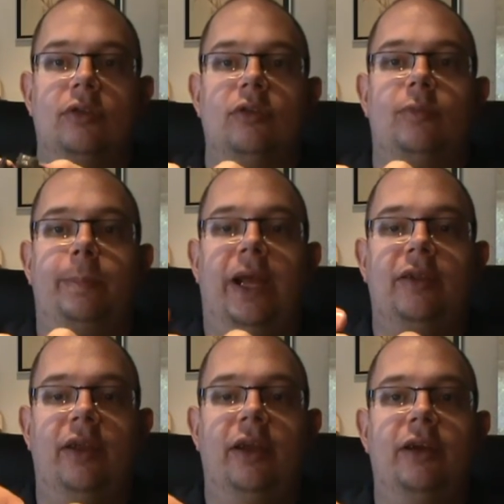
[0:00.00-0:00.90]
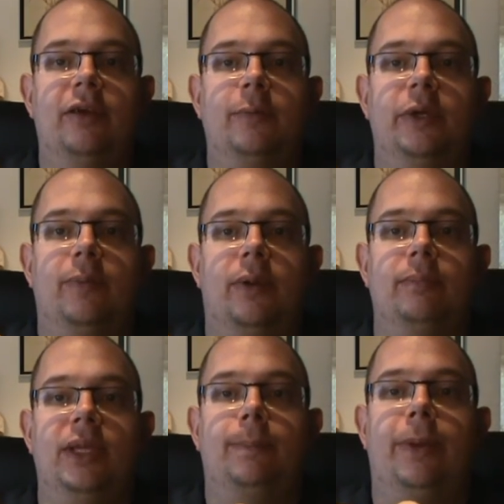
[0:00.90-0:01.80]
It's packed here with
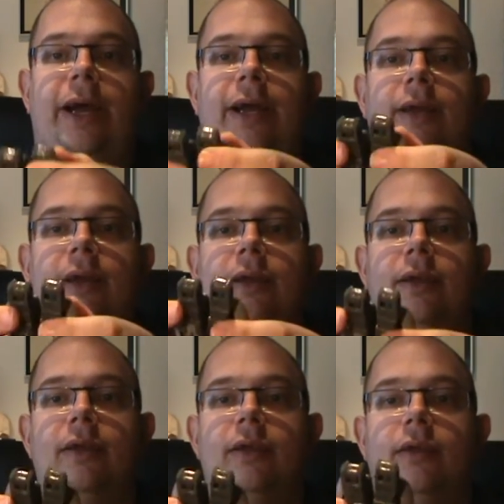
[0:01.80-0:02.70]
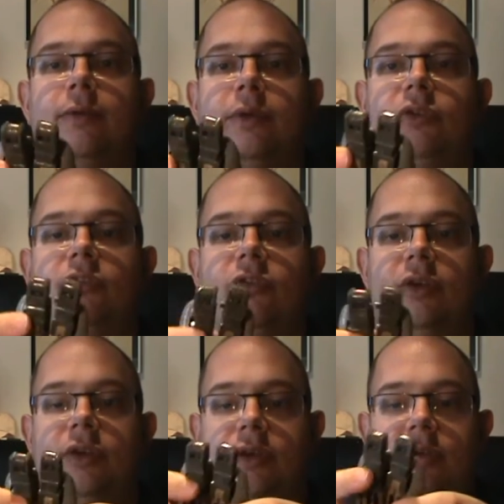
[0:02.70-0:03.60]
one big pack, which
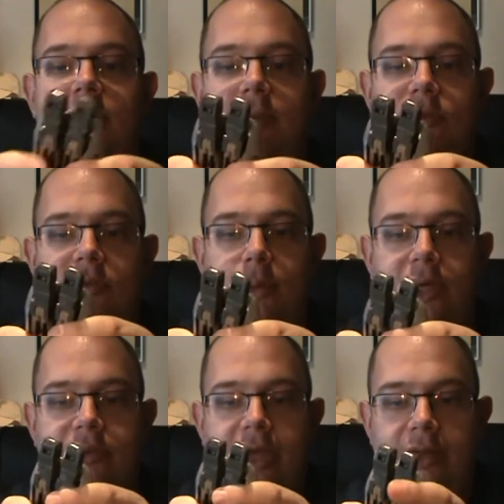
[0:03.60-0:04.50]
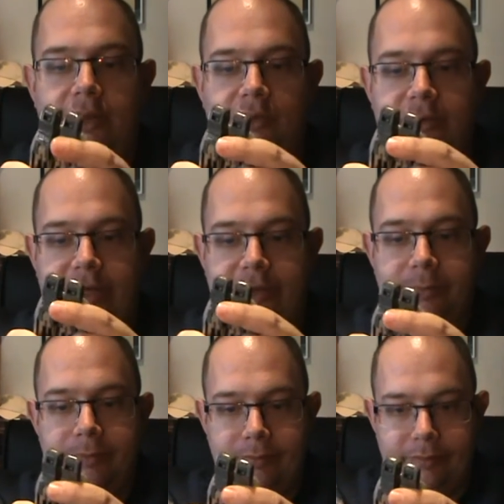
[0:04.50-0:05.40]
keeps it quite tightly together.
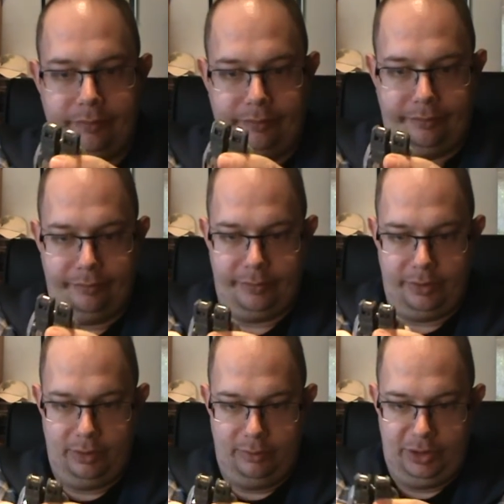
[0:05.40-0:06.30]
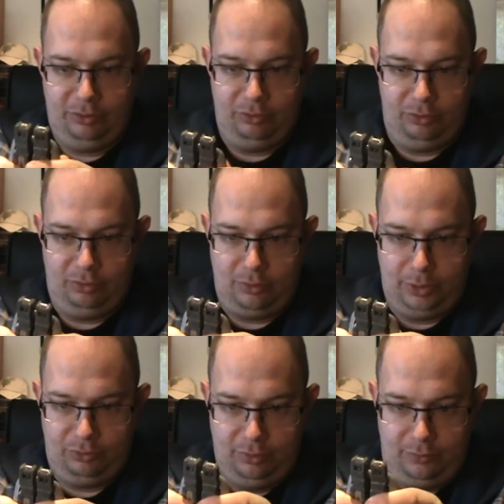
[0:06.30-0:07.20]
The rest is just a
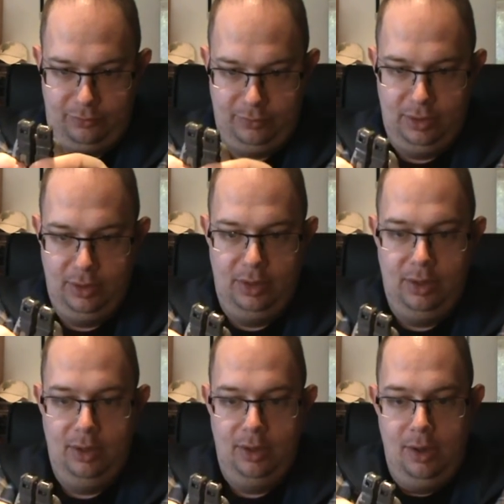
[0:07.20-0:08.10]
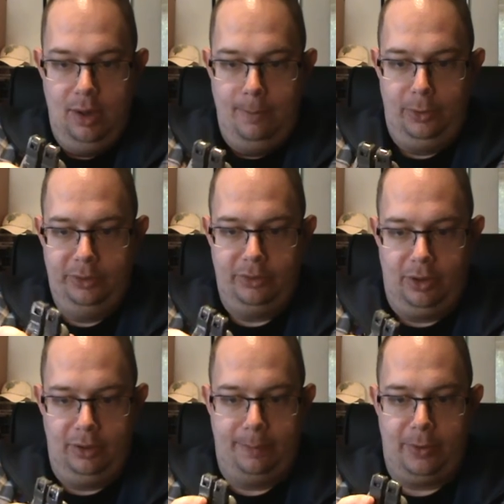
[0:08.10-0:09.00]
question of pull it
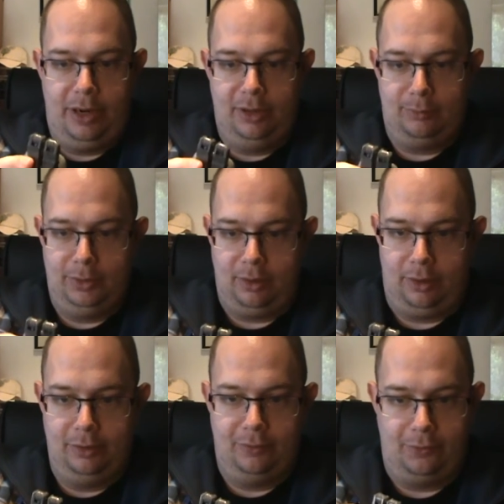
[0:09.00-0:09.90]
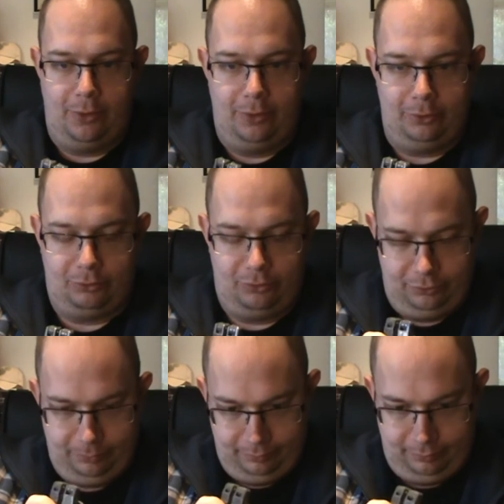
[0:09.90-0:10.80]
all apart with a lot of force.